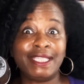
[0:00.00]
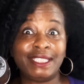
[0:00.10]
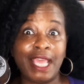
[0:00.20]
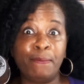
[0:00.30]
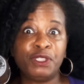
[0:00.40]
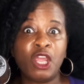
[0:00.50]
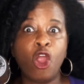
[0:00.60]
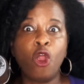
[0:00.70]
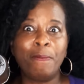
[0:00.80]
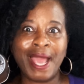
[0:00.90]
accepts
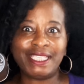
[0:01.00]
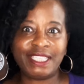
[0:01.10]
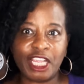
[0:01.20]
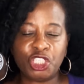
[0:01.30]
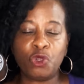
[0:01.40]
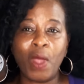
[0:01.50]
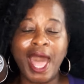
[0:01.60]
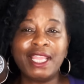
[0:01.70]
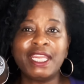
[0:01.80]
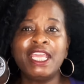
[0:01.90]
her
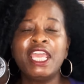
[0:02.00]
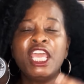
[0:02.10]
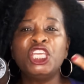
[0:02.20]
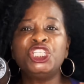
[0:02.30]
bisexuality.